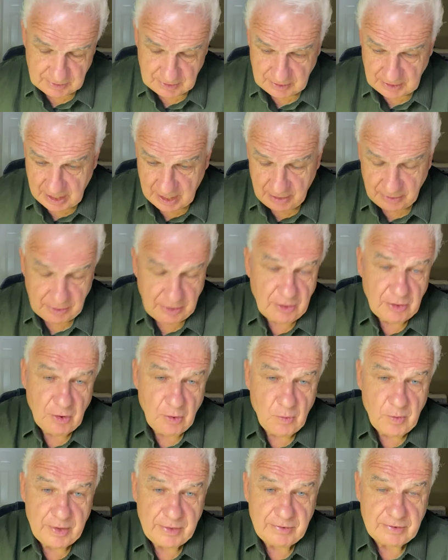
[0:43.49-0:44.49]
how do you know
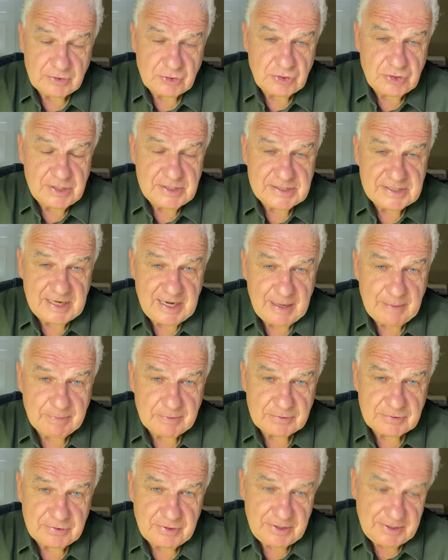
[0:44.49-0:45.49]
whether a tree is an apple
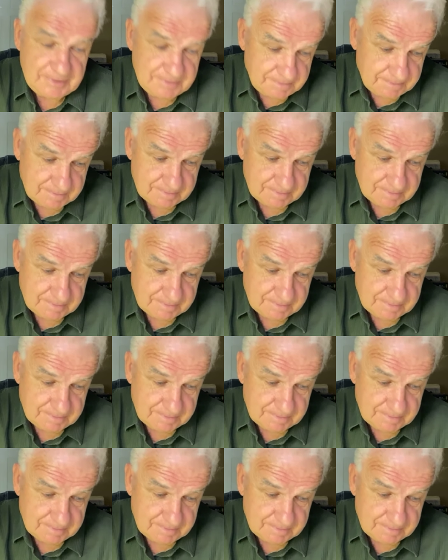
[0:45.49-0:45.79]
tree?